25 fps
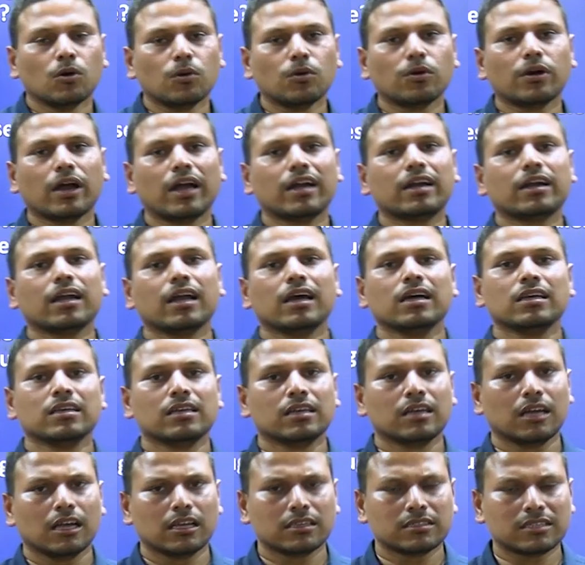who had
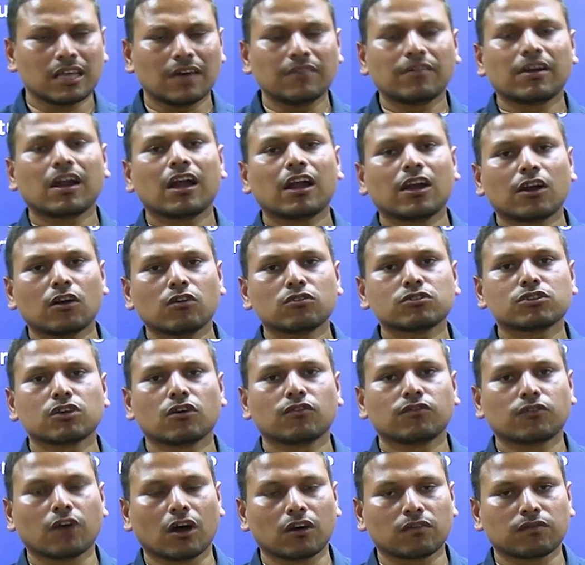several rounds
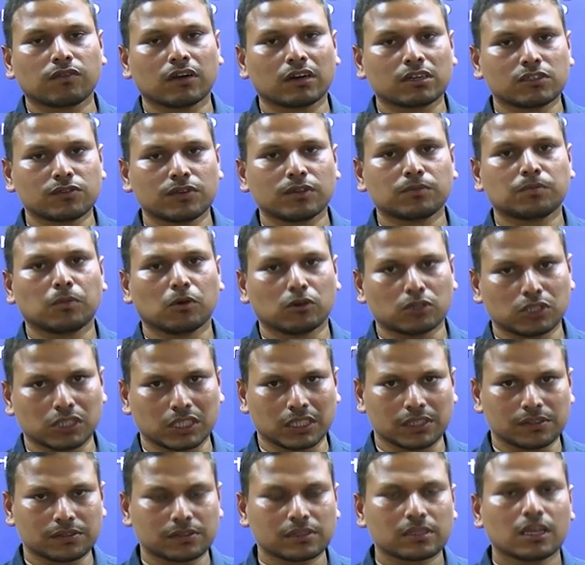of conflicts with
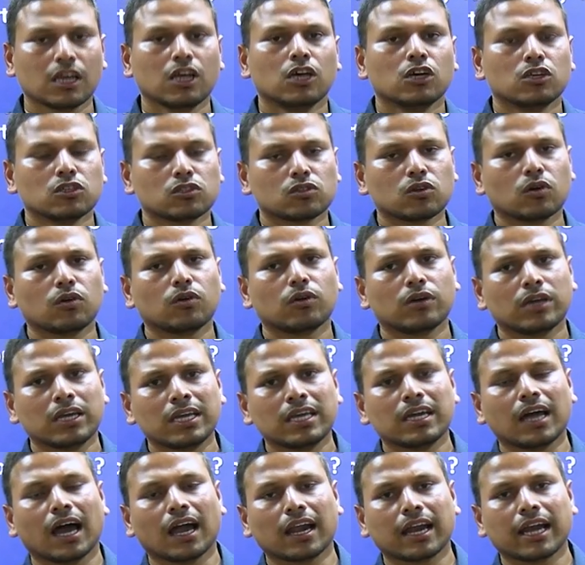Portuguese. So,
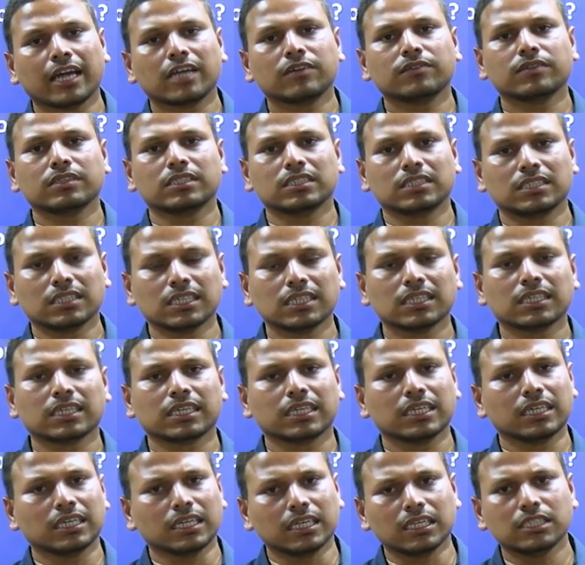he aligned with
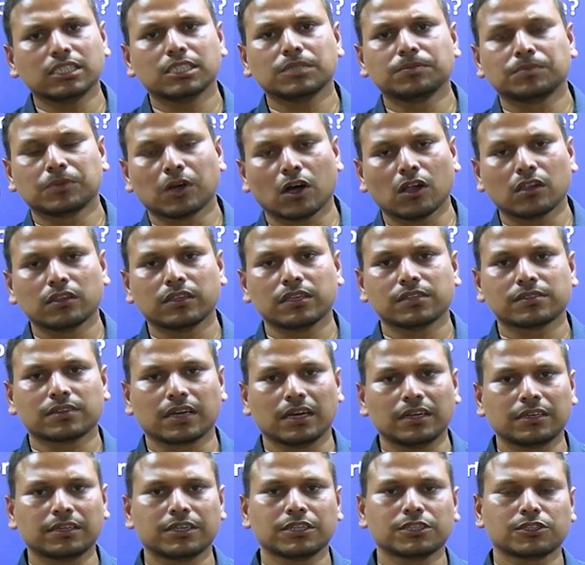Turkey, Egypt, all these
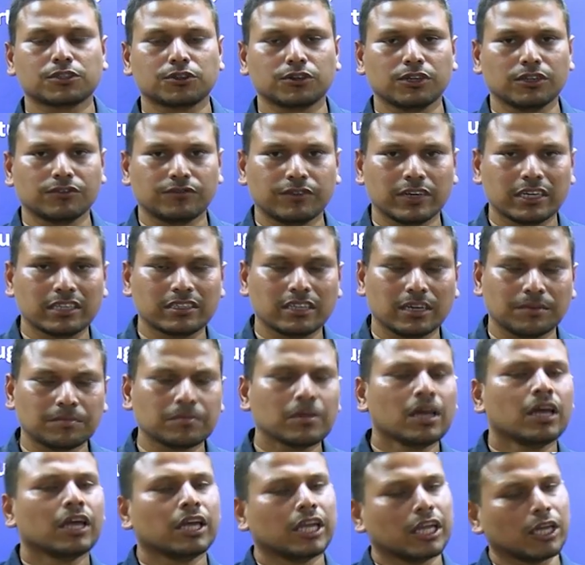countries to defeat
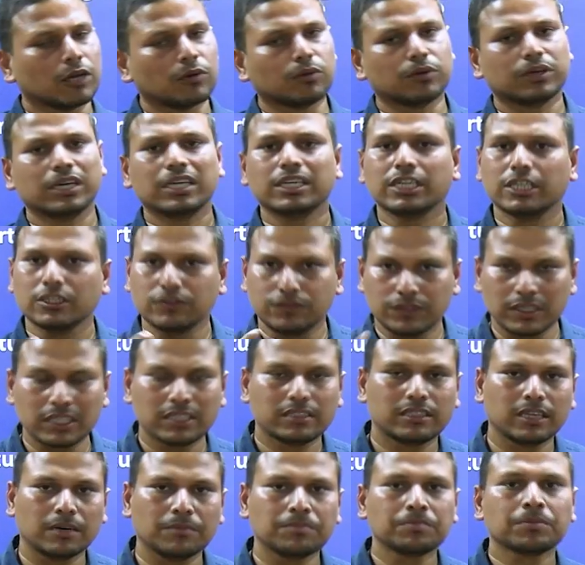them. He could not
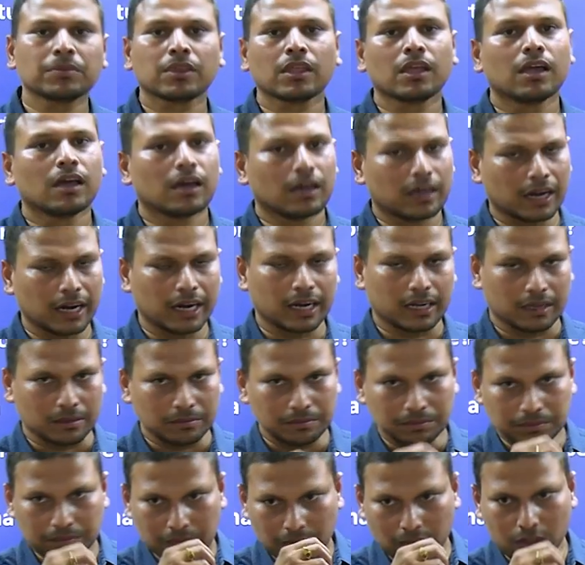defeat them, right.
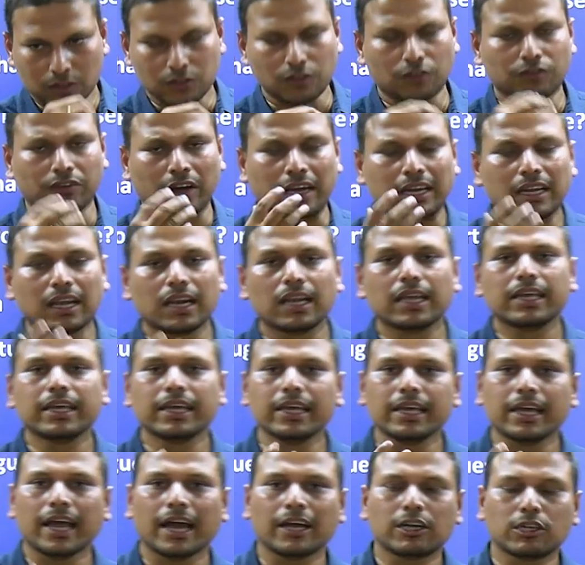So, finally,
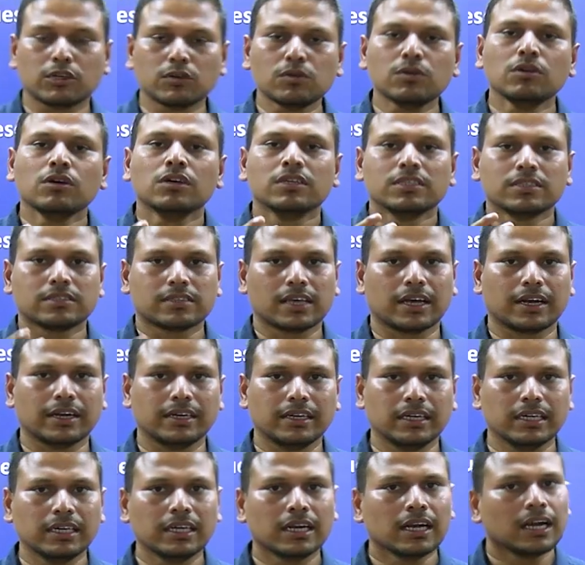he had to
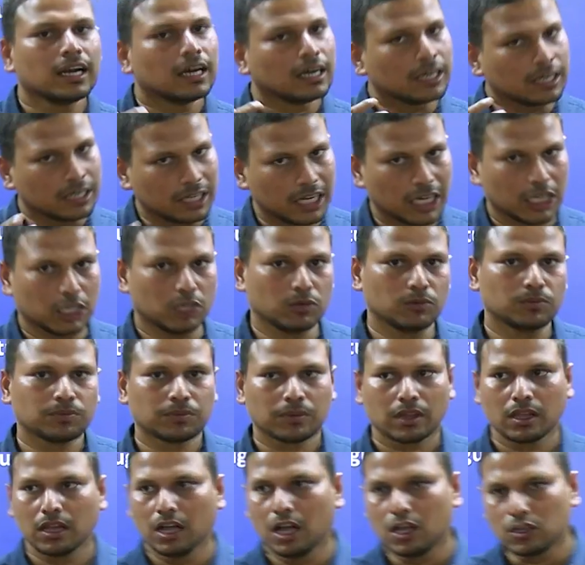surrender Diu.
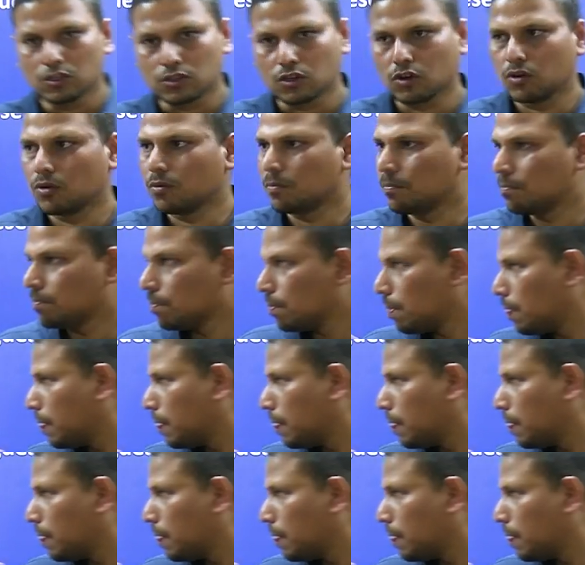So,